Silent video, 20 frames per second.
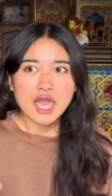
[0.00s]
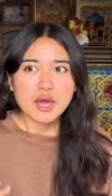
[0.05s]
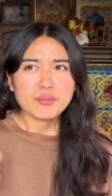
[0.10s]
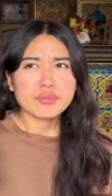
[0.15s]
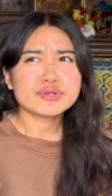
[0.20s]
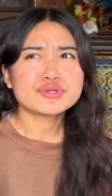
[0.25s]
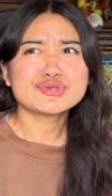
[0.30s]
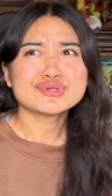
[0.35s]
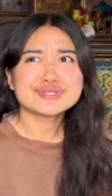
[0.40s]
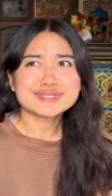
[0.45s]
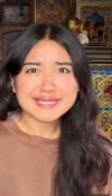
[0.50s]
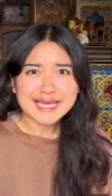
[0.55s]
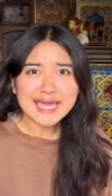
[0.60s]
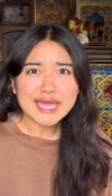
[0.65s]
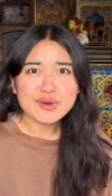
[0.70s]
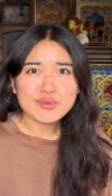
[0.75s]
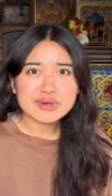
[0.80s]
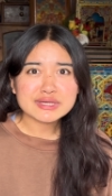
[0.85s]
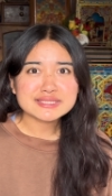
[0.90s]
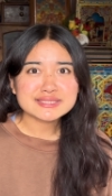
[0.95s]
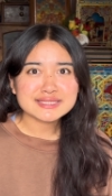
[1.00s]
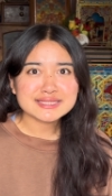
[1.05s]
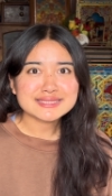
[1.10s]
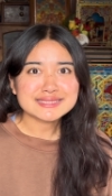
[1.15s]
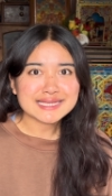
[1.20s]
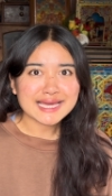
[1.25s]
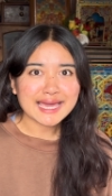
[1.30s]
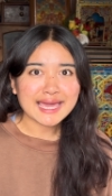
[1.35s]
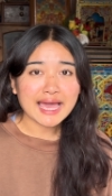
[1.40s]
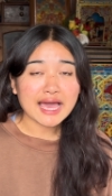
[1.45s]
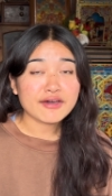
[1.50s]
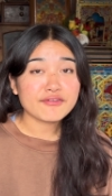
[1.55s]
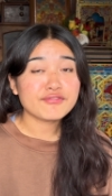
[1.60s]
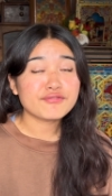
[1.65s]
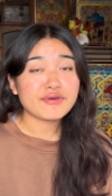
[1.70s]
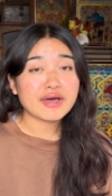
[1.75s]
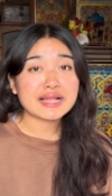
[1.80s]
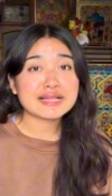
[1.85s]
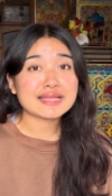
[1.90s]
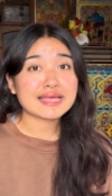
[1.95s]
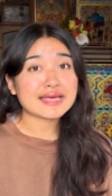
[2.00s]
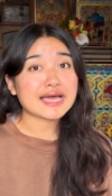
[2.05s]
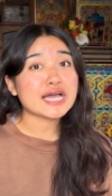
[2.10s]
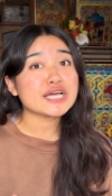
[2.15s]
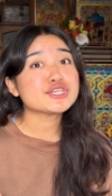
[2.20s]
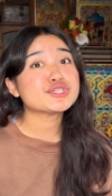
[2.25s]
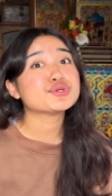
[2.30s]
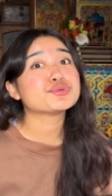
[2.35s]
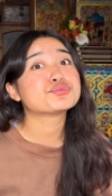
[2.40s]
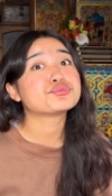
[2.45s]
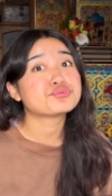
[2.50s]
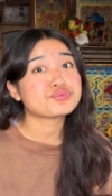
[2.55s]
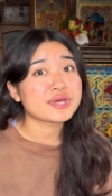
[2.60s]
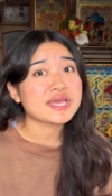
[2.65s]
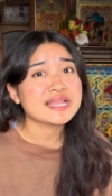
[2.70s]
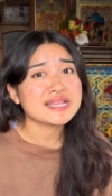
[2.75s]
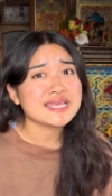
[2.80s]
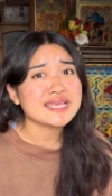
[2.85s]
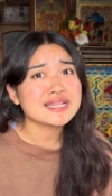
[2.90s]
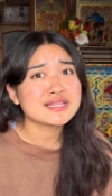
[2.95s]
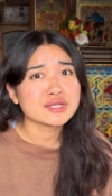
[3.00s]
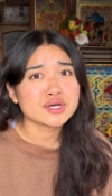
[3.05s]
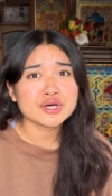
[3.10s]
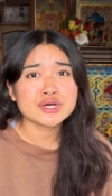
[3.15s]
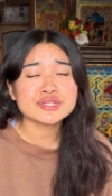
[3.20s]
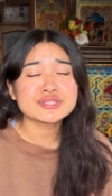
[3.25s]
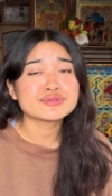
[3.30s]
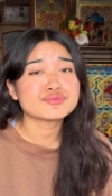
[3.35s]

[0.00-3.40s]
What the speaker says: But today was the day I felt like I should really learn